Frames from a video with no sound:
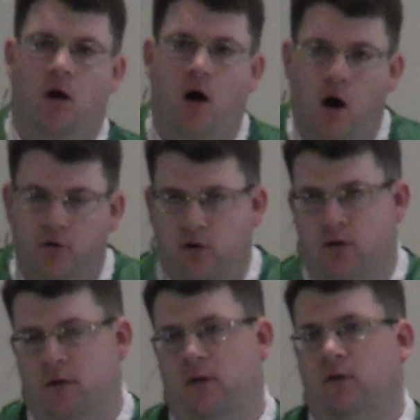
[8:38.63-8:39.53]

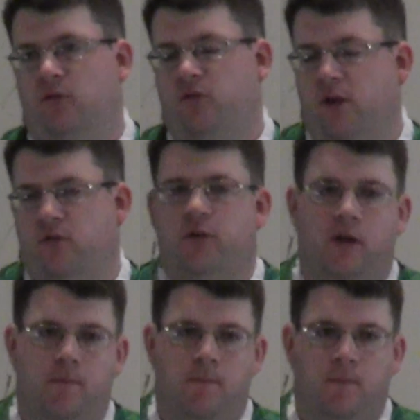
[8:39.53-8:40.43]
160
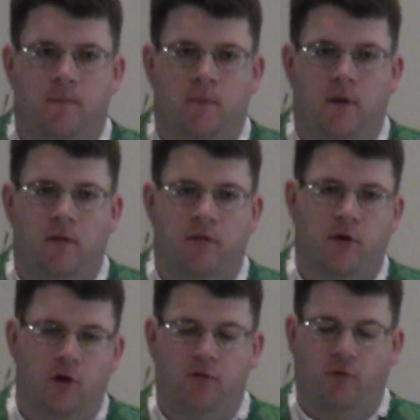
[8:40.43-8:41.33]
and
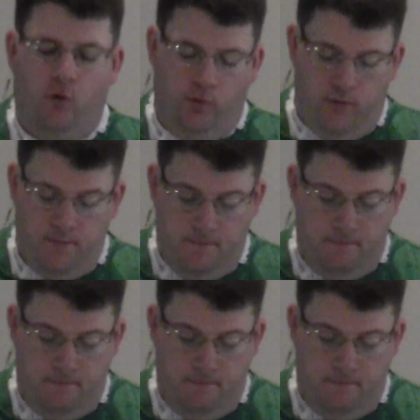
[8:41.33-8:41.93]
30 fold.